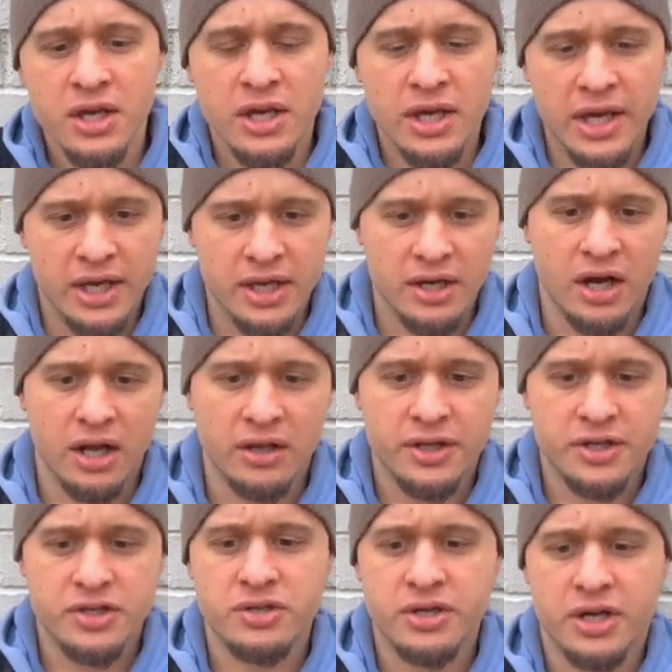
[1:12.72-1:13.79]
And
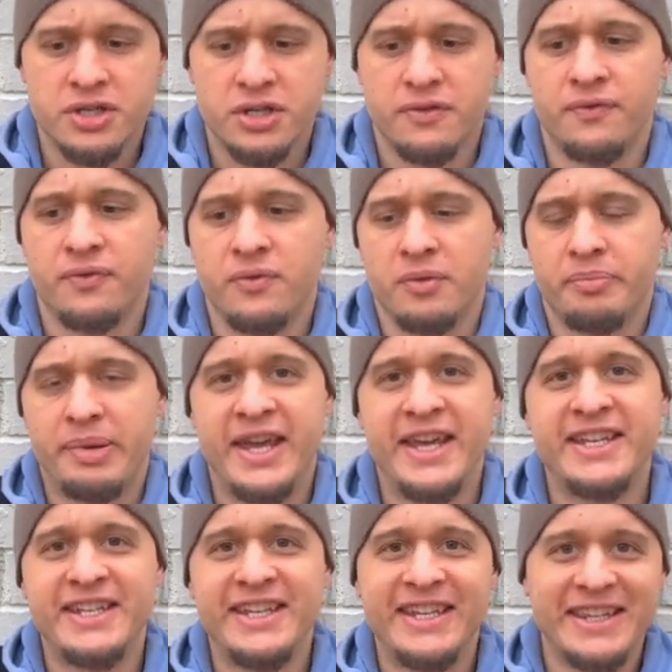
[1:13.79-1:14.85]
holiday strategy for
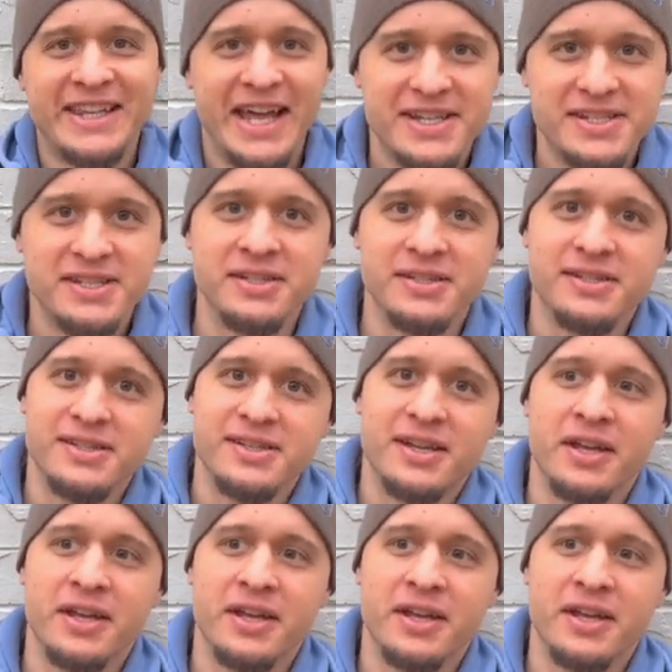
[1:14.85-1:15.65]
painting lessons.